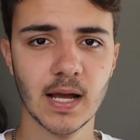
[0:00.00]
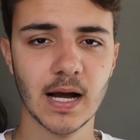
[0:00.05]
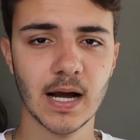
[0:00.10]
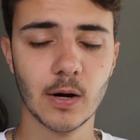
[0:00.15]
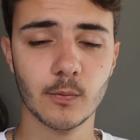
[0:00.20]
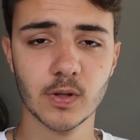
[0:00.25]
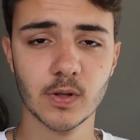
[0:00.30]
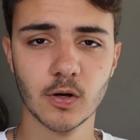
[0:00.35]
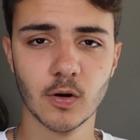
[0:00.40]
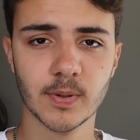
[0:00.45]

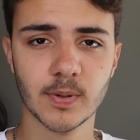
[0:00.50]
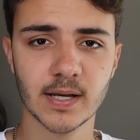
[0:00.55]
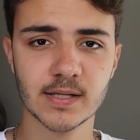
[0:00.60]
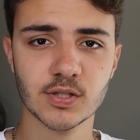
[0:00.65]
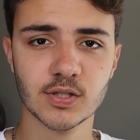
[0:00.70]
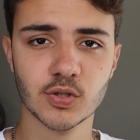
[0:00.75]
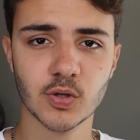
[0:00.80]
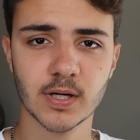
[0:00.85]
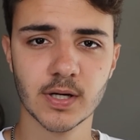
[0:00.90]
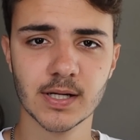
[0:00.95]
I really hope you
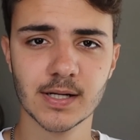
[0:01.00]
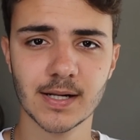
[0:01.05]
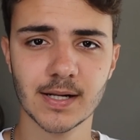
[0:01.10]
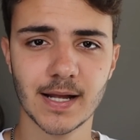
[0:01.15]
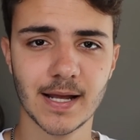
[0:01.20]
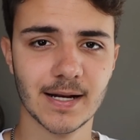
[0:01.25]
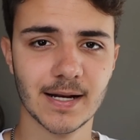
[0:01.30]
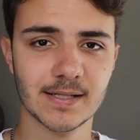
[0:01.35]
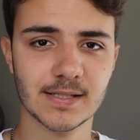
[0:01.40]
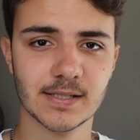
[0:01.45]
guys enjoyed
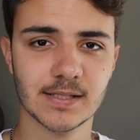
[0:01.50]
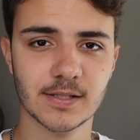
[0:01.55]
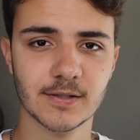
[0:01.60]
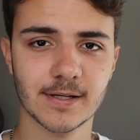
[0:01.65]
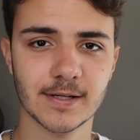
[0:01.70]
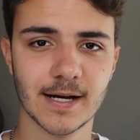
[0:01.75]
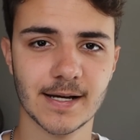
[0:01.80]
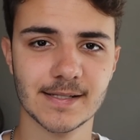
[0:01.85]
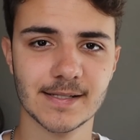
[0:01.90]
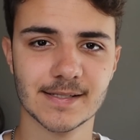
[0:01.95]
it and I see
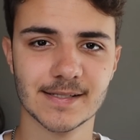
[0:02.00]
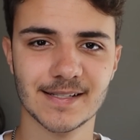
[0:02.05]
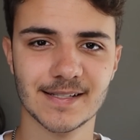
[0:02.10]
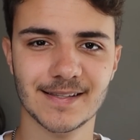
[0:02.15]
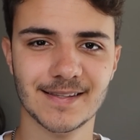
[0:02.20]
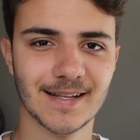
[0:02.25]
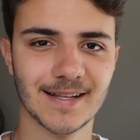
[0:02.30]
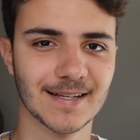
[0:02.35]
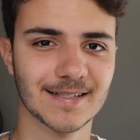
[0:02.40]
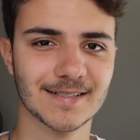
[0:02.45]
you guys
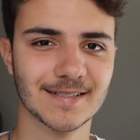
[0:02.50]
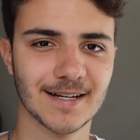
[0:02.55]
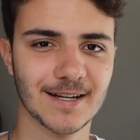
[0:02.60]
next